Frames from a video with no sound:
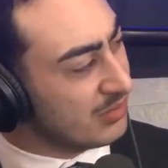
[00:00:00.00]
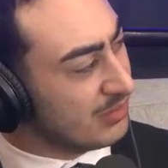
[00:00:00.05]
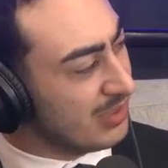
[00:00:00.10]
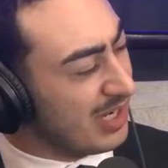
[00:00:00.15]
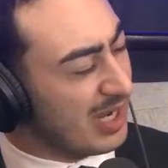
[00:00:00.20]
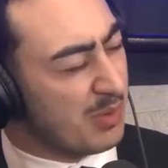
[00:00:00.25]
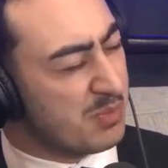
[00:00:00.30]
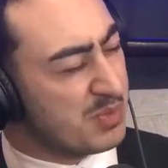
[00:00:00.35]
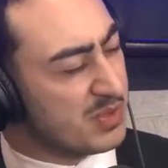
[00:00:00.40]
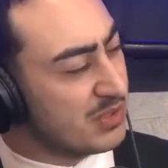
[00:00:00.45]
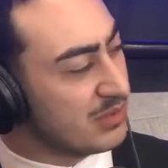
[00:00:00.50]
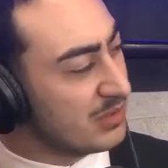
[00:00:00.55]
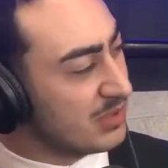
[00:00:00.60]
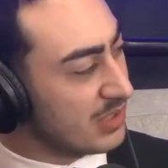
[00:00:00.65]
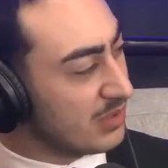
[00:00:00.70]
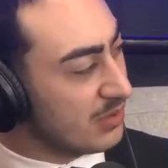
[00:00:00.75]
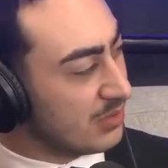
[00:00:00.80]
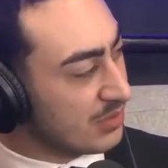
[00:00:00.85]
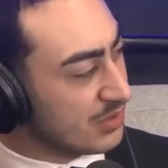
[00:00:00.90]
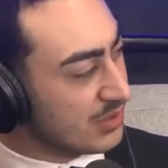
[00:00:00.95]
absolutely
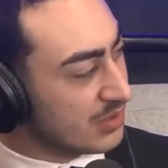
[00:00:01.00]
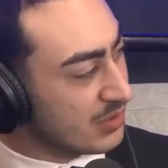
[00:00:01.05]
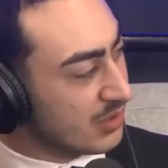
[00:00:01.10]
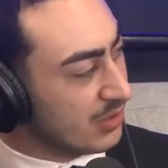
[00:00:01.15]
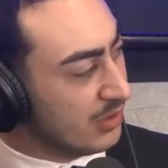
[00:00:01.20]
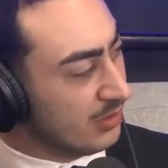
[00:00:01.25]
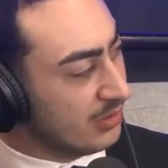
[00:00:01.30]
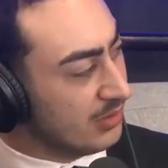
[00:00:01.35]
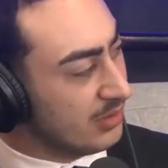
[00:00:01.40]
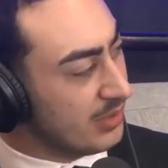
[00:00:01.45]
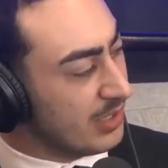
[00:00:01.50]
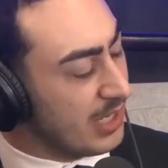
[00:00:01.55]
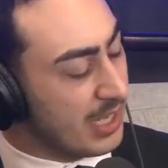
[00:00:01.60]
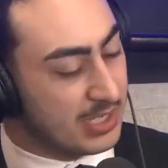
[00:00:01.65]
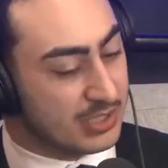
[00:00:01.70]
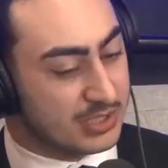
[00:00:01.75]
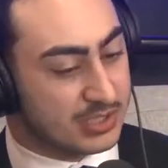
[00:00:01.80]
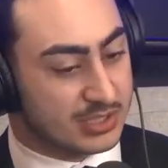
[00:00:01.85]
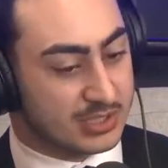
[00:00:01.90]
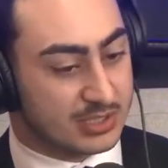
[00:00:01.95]
gorgeous girl,
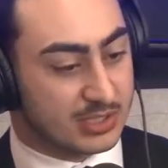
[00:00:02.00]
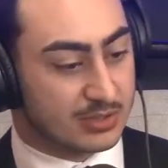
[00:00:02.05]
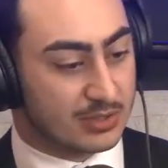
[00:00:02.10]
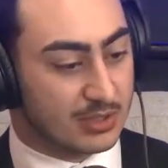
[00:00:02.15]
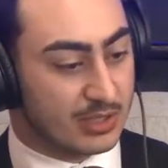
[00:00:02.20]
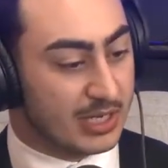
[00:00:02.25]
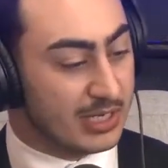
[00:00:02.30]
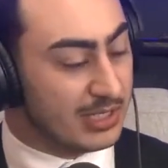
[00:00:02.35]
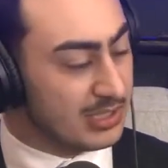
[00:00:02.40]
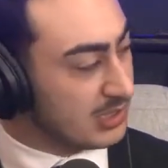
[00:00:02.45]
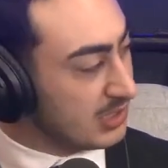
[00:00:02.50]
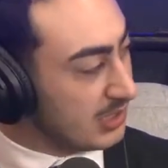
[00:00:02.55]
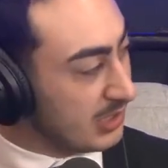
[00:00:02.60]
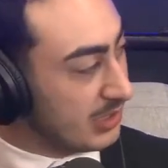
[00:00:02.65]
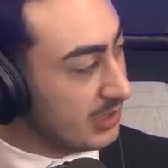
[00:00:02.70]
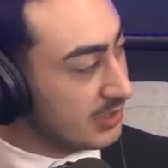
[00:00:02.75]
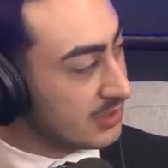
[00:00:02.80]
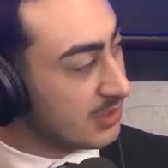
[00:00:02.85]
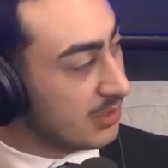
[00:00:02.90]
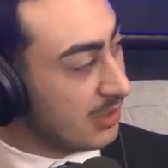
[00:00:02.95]
and she's in
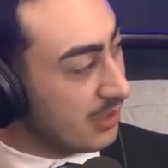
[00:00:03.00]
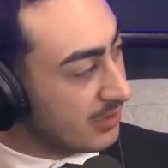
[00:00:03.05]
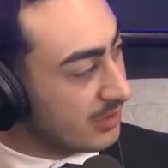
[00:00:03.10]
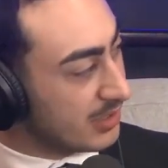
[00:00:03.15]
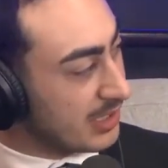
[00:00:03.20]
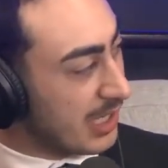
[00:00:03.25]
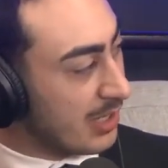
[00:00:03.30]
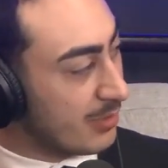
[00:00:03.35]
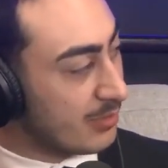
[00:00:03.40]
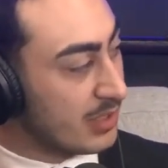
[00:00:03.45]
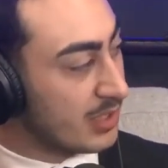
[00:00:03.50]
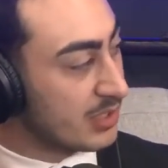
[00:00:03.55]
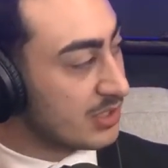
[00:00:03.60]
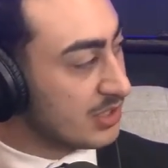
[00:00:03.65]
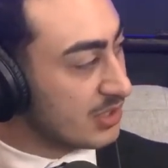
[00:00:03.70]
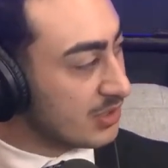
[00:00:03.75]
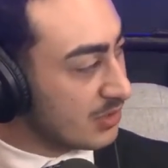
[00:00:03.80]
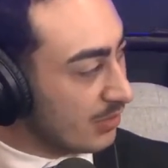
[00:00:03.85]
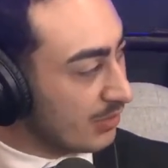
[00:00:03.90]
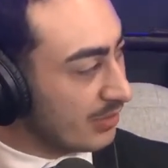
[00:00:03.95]
tears on camera.
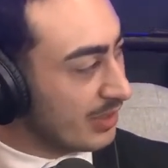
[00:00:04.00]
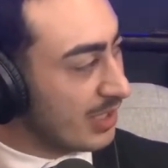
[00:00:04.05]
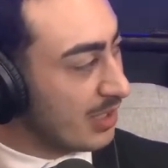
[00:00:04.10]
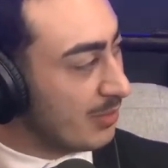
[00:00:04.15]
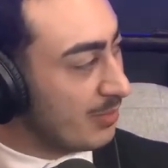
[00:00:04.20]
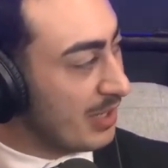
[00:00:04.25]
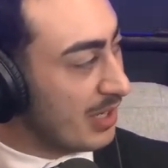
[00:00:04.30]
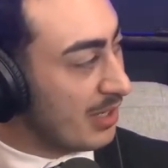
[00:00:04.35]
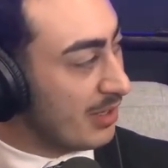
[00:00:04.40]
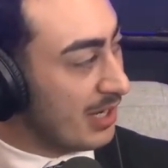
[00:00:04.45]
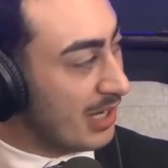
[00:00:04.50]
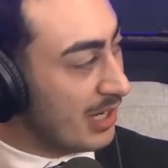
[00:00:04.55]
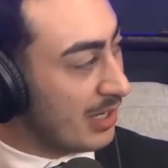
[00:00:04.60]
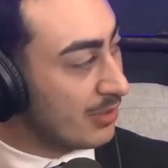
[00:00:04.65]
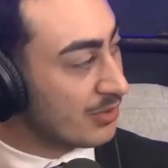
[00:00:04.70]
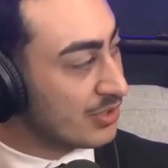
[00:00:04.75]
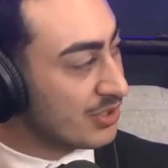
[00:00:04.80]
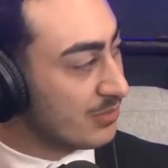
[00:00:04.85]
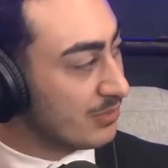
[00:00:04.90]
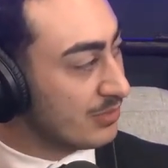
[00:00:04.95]
She's talking about
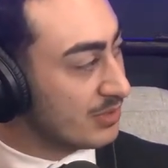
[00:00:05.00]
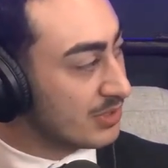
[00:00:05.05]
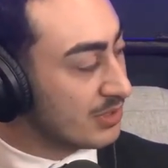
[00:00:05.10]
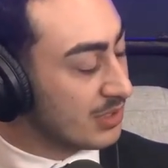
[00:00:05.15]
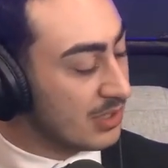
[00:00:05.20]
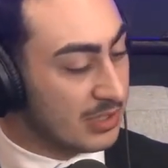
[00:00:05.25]
how she was